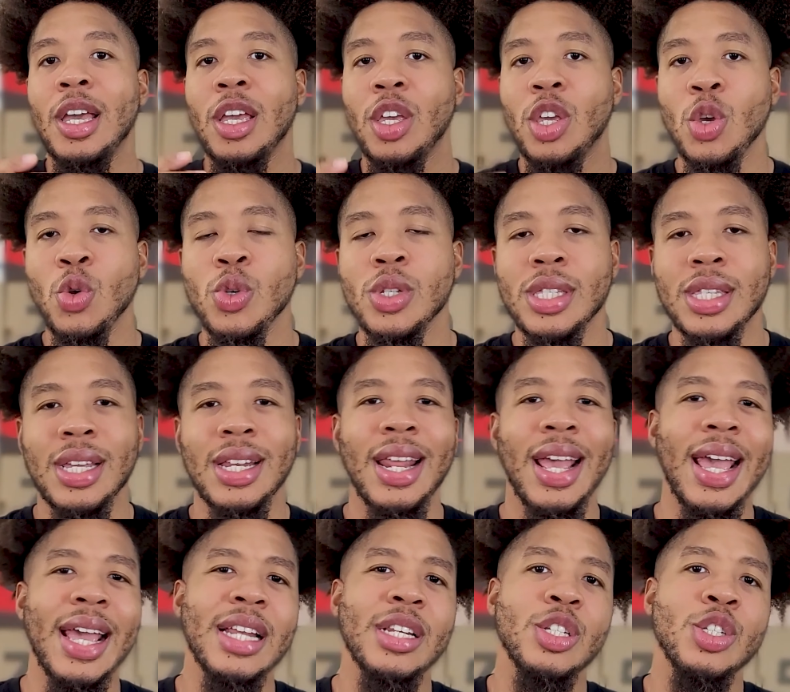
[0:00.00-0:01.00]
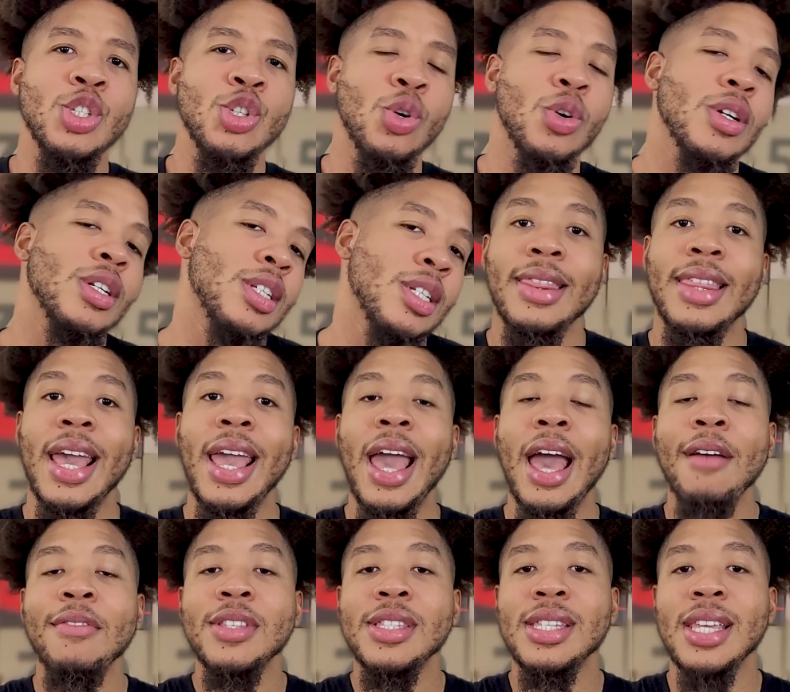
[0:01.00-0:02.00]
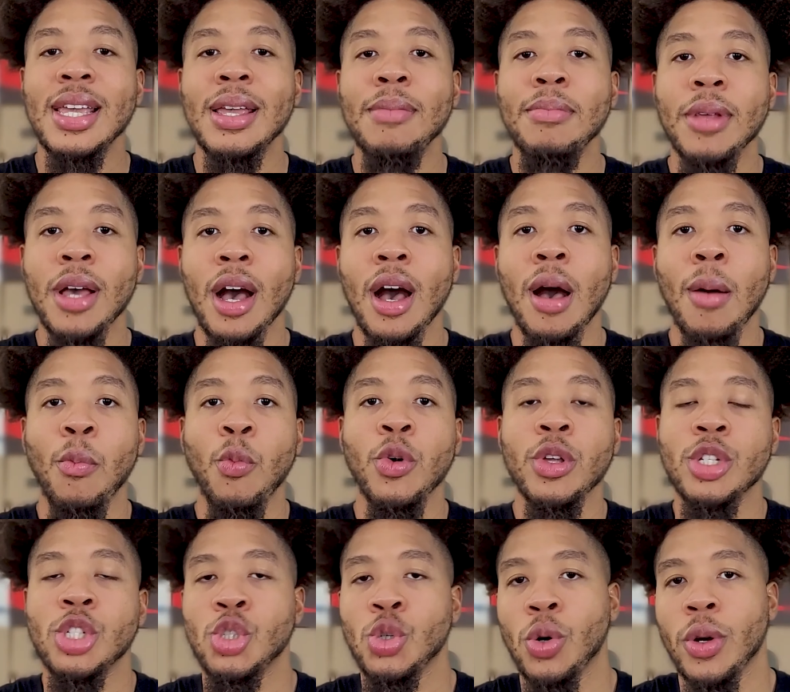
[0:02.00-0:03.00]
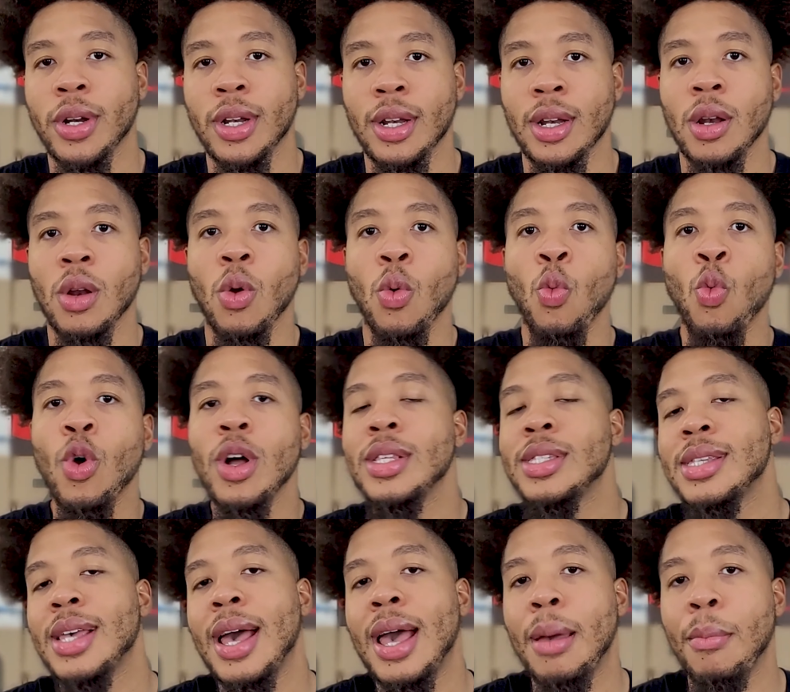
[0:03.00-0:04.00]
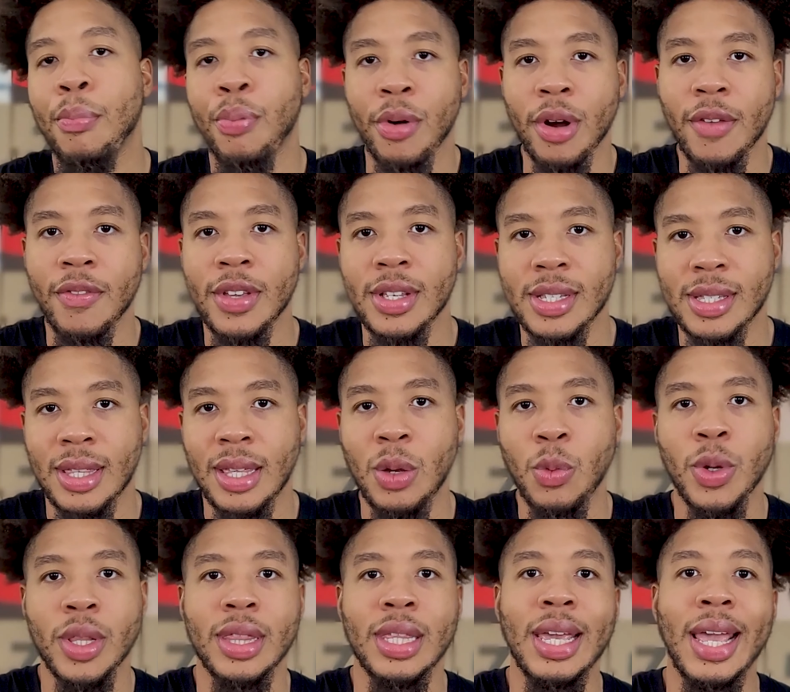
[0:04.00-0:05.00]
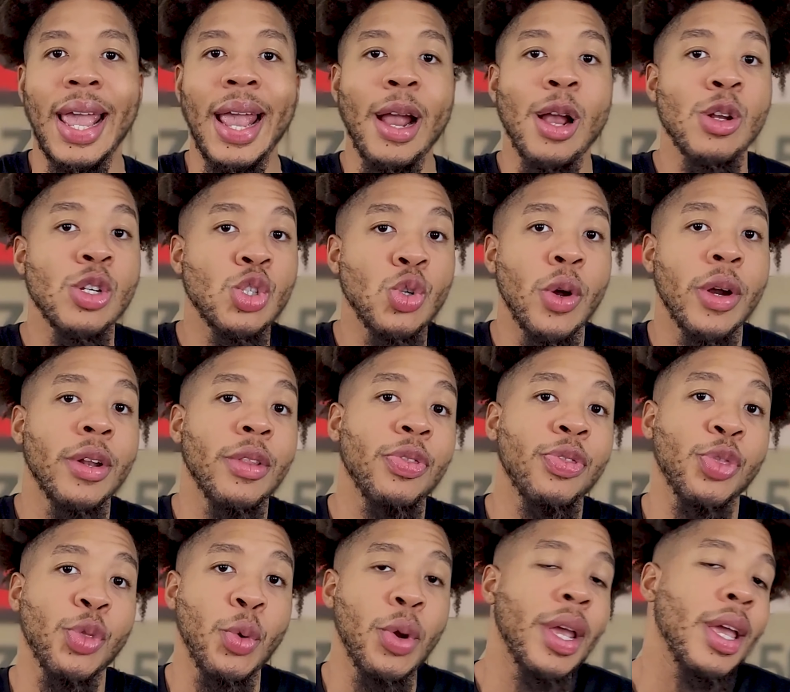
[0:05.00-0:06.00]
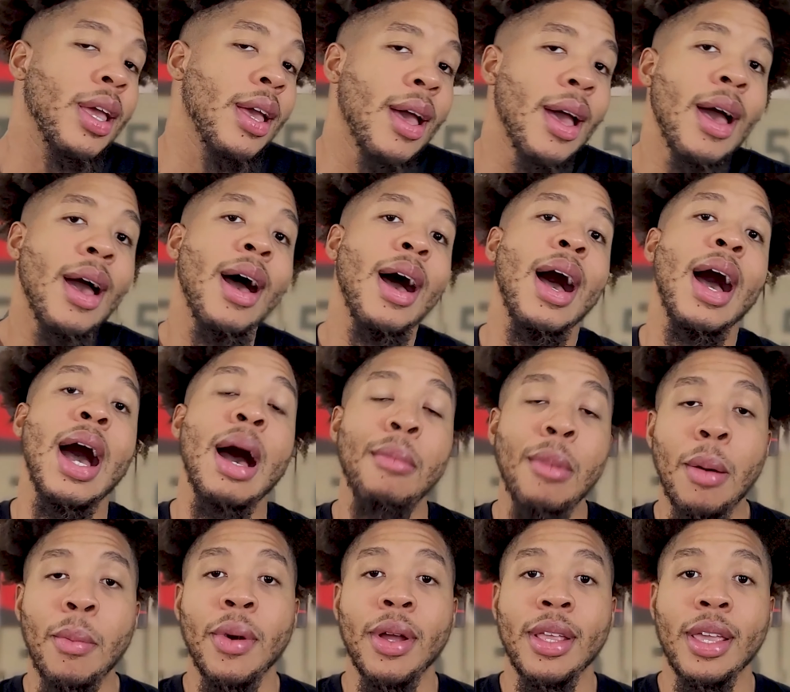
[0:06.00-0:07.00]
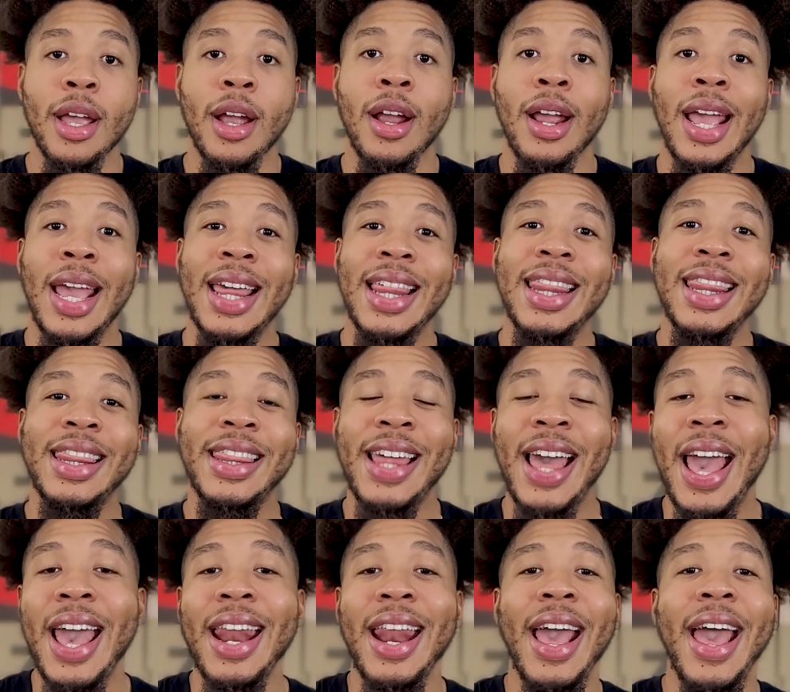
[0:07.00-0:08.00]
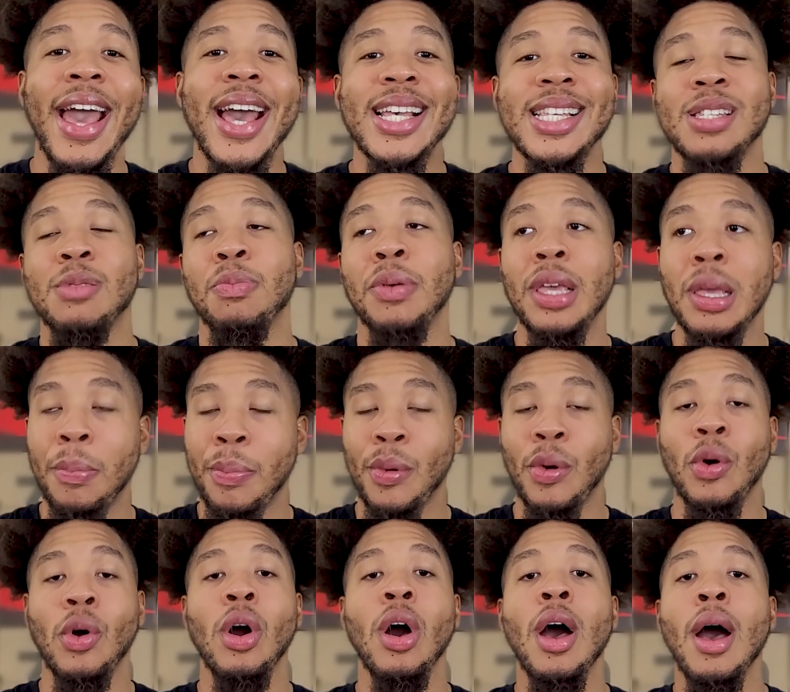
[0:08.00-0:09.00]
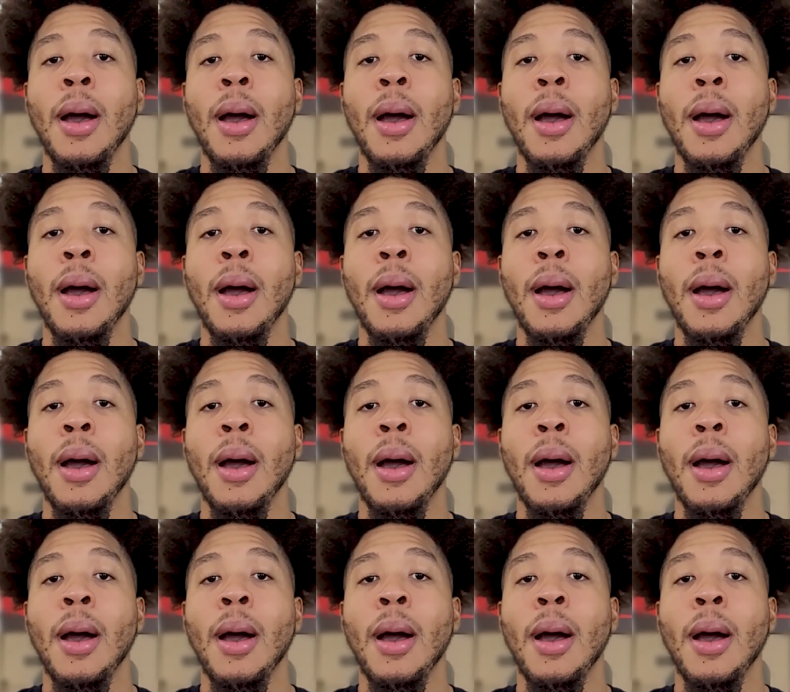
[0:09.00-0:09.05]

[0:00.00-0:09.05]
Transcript: Houston, and Georgia. They have teamed up with Jordan one time previously with the Air Jordan 3 AMaManiere, and that has people